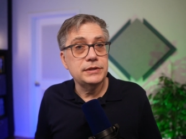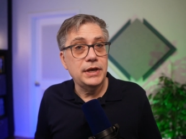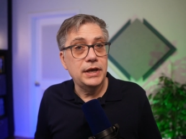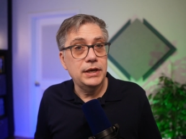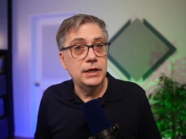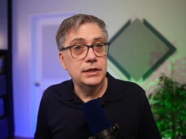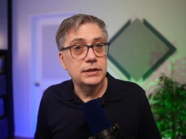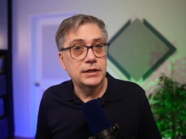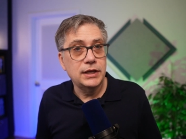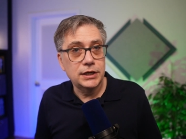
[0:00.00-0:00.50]

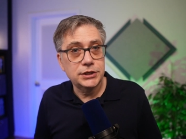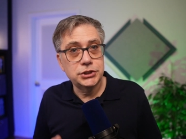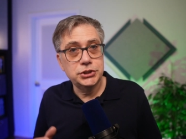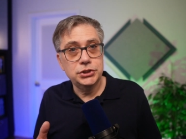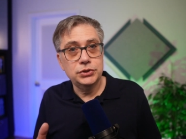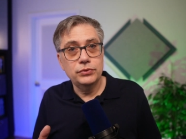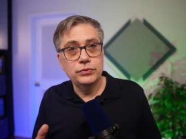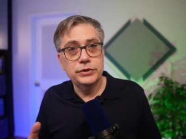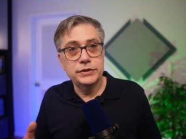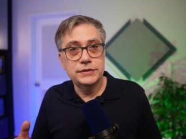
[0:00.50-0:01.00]
a
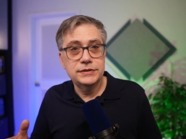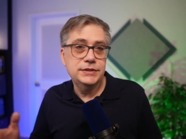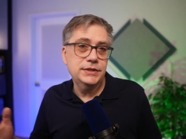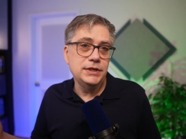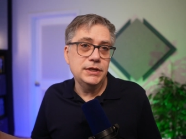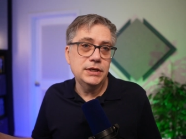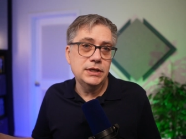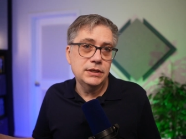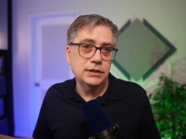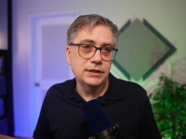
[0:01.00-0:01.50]
touch
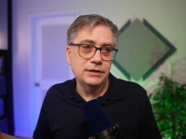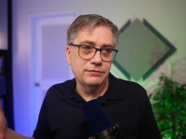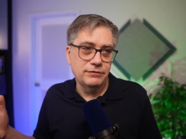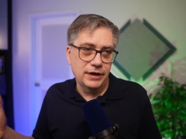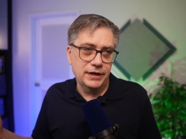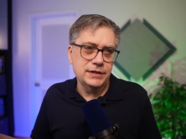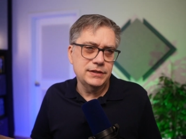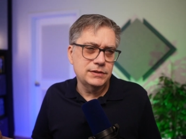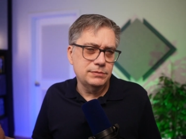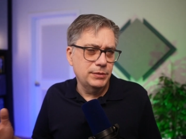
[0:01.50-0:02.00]
OSC
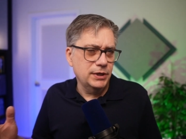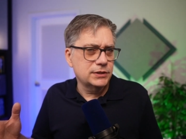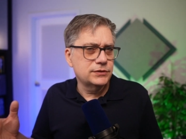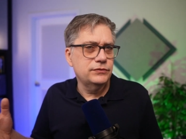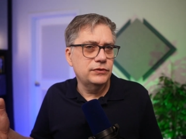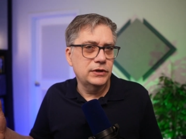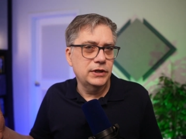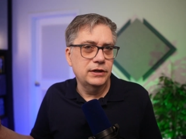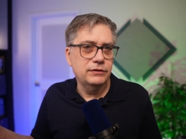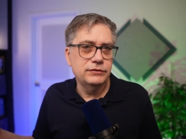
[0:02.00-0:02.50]
device, Max
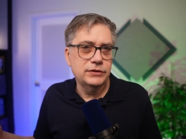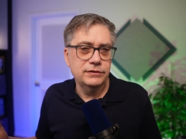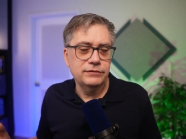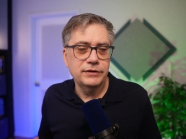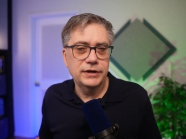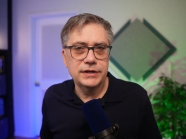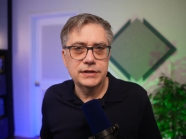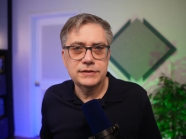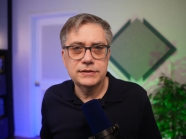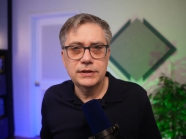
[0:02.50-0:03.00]
for Live
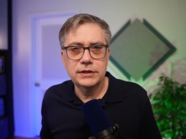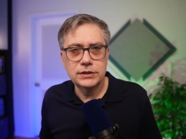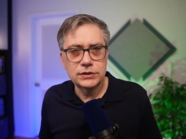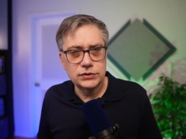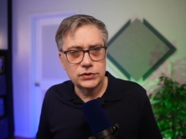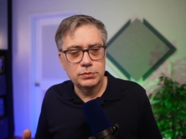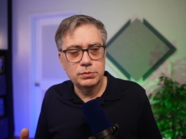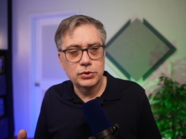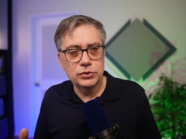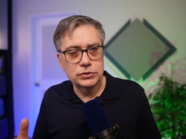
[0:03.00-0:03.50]
device, that is
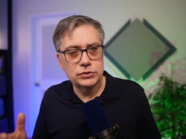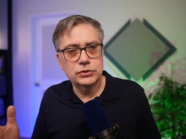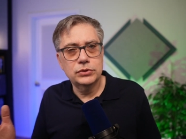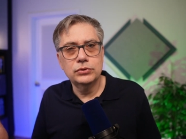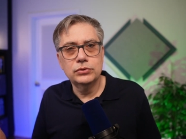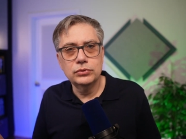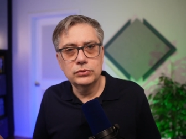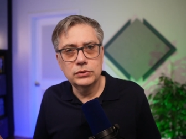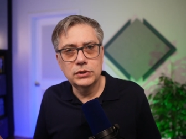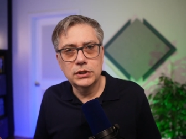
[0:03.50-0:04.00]
supposed to
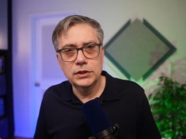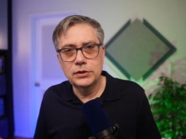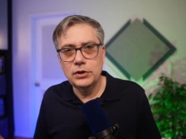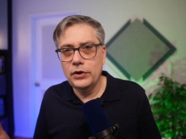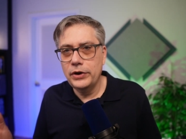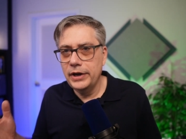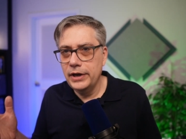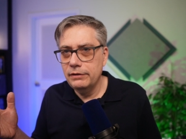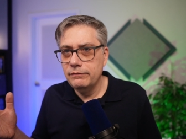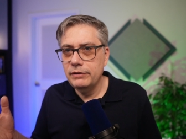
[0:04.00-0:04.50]
do that.
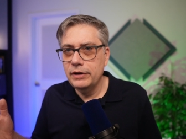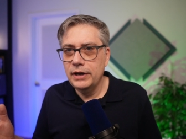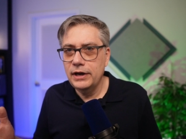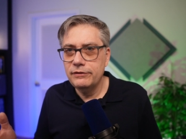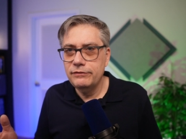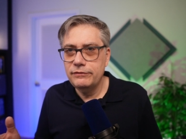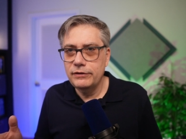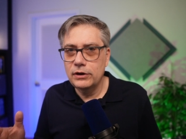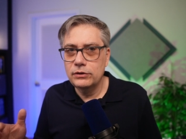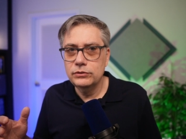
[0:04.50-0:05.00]
However, I
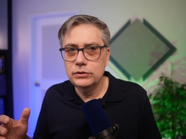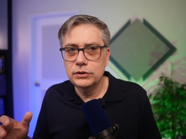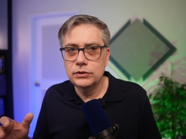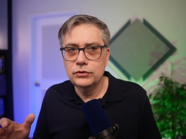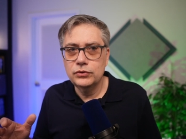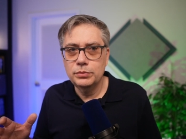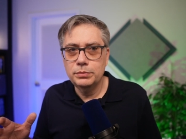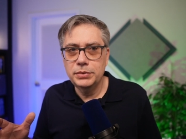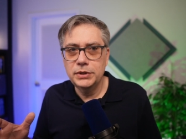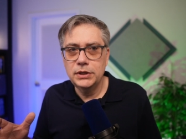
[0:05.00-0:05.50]
found it
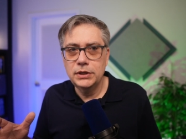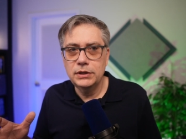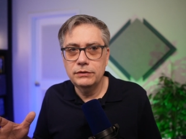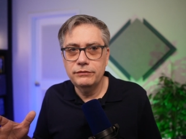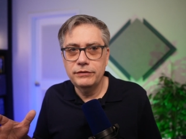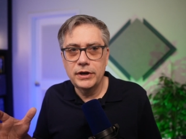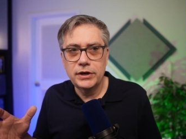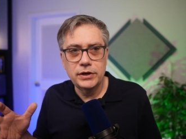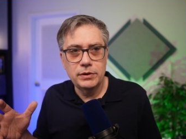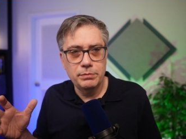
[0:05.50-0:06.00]
to be
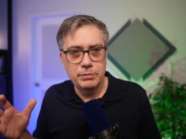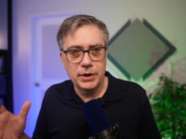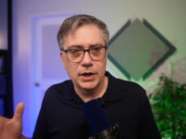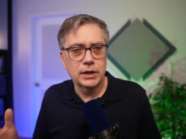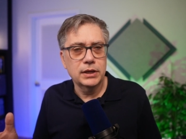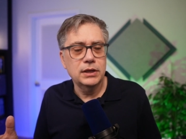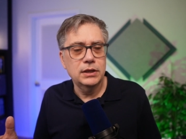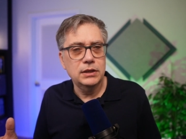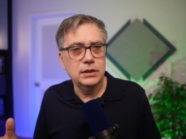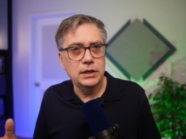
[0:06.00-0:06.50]
very
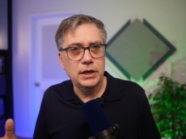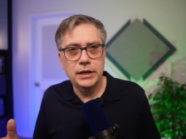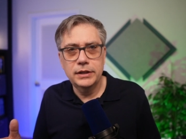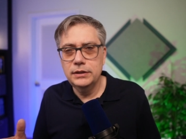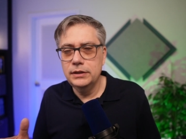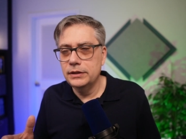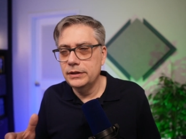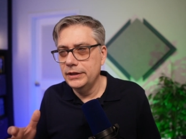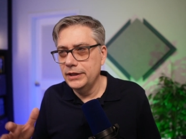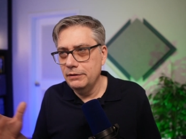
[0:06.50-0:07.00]
buggy and
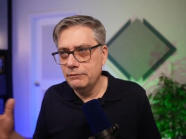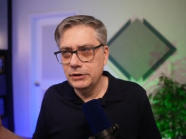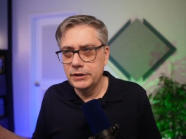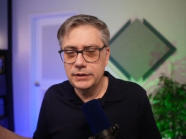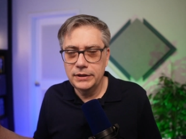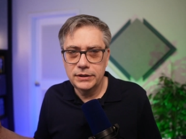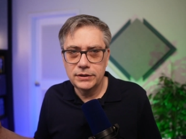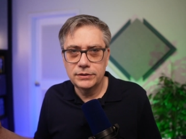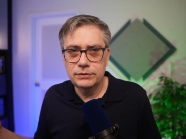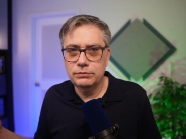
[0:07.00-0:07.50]
it never
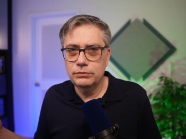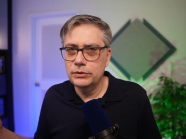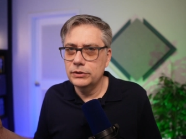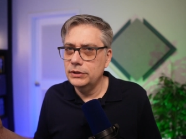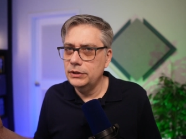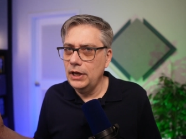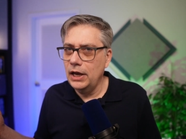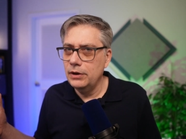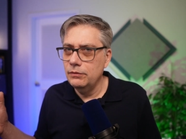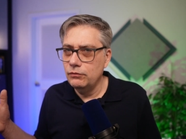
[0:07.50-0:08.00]
did
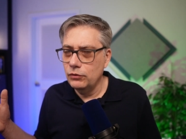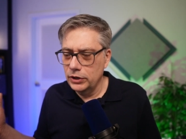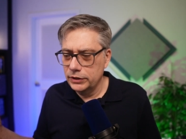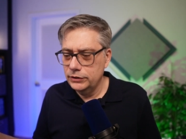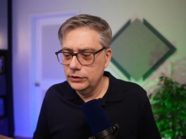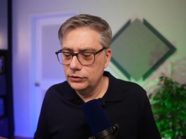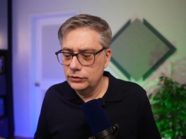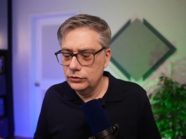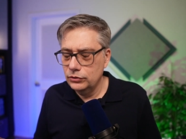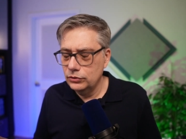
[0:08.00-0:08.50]
what I
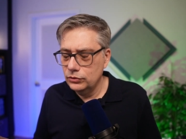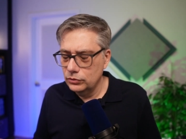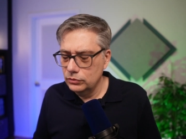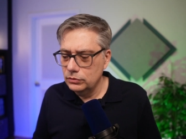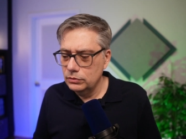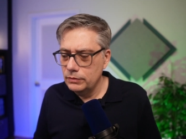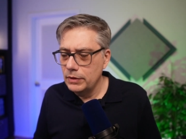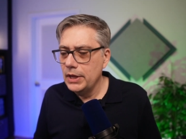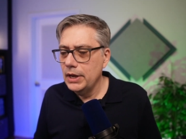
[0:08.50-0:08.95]
wanted to do.